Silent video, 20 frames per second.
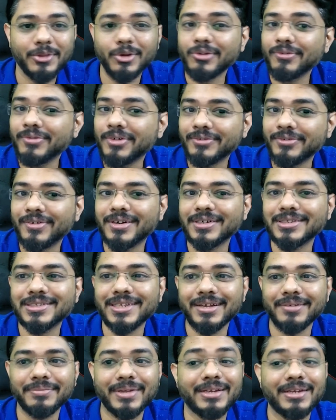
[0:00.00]
Not for the first
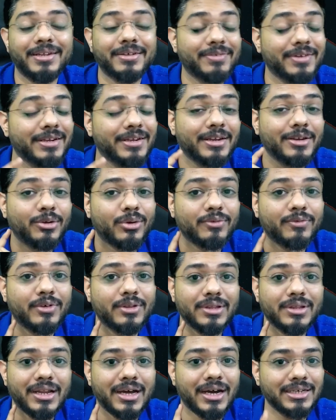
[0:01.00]
time and definitely not
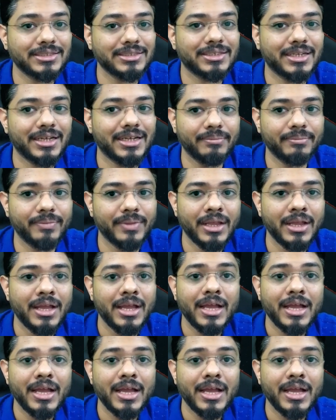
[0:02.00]
for the last time.